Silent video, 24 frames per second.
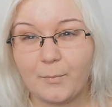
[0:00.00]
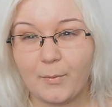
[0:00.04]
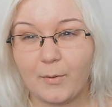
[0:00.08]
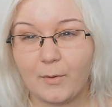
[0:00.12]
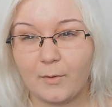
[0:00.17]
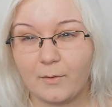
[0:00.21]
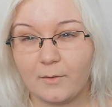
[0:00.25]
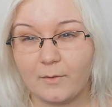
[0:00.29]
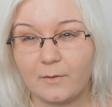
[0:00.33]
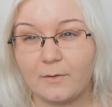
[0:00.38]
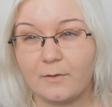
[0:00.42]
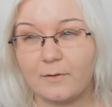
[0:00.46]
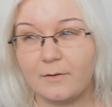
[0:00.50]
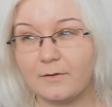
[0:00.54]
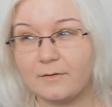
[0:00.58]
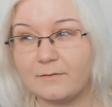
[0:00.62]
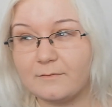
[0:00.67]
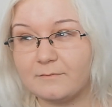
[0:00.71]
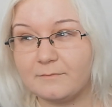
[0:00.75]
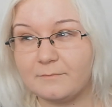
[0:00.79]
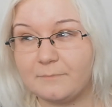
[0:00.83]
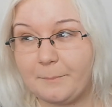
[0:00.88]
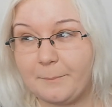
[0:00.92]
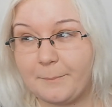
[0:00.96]
poor
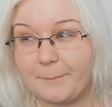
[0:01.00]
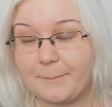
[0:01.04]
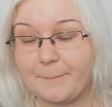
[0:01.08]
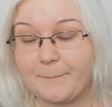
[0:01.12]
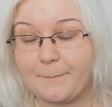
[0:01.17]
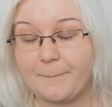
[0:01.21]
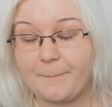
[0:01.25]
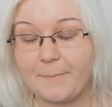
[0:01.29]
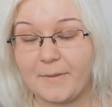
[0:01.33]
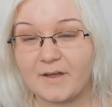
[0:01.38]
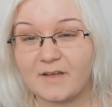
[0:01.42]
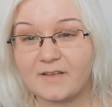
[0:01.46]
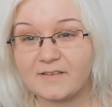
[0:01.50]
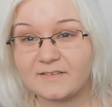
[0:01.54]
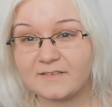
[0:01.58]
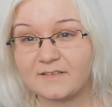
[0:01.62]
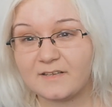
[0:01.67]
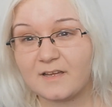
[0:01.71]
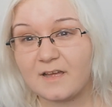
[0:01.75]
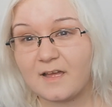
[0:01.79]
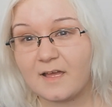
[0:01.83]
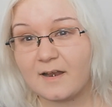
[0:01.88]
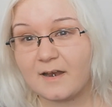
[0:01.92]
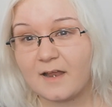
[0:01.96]

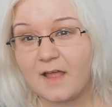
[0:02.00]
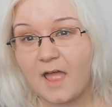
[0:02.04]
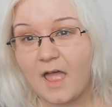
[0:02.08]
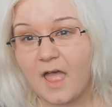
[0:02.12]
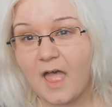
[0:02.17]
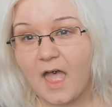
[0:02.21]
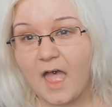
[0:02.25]
person.